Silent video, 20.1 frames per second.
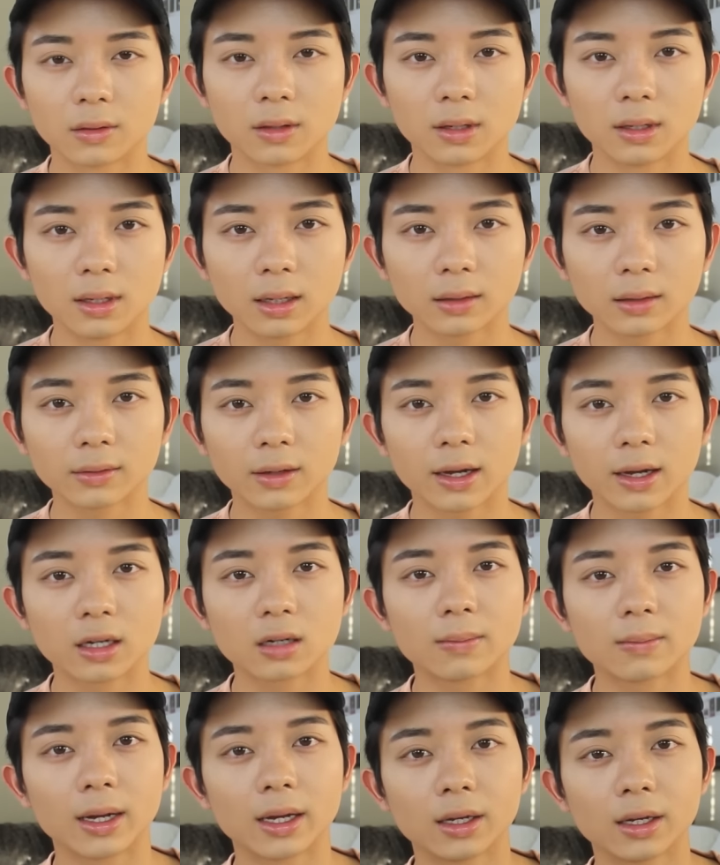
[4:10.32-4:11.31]
The next
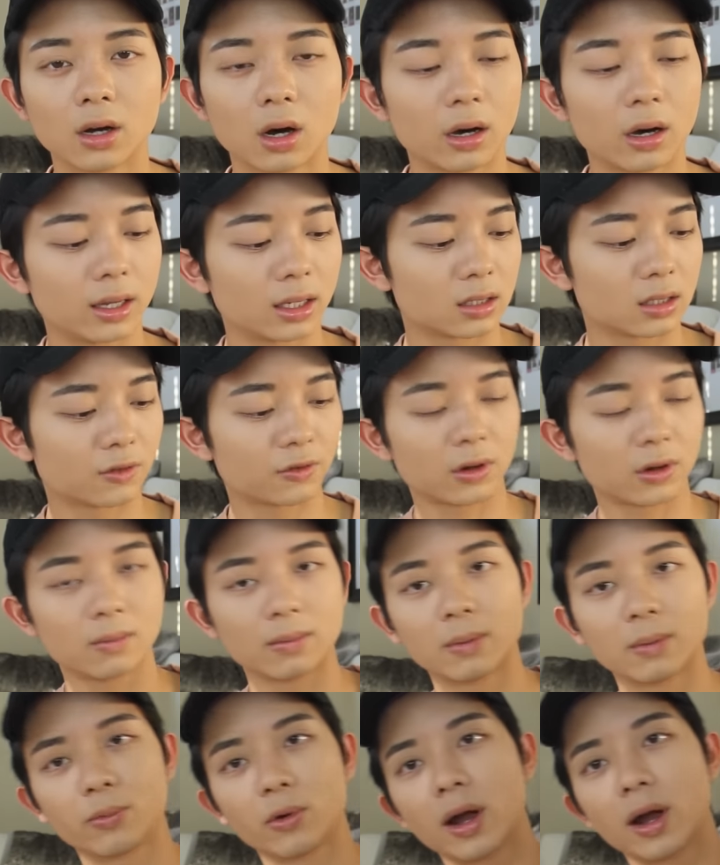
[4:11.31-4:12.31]
item I got is
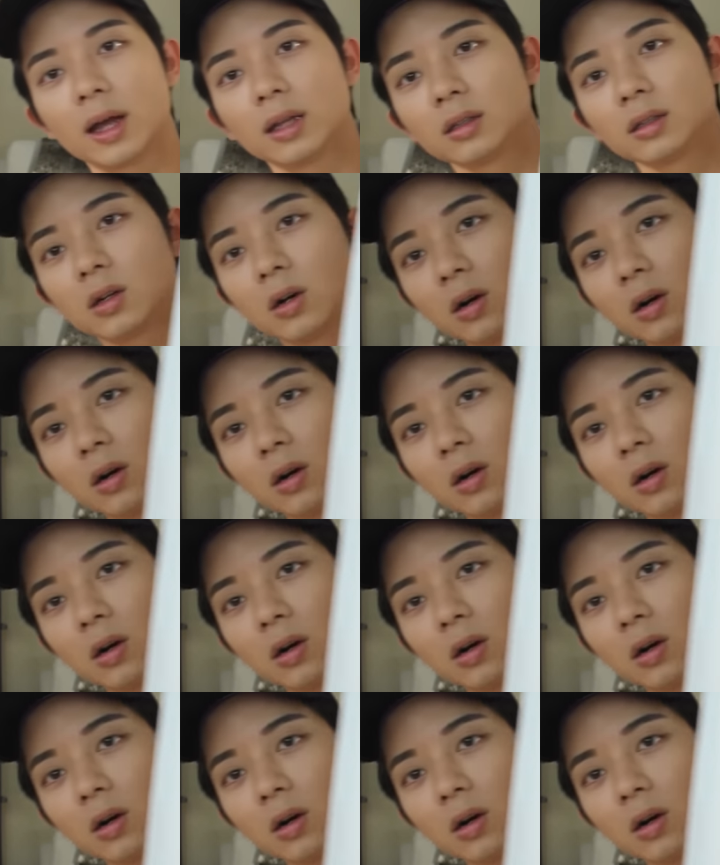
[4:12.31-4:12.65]
from a brand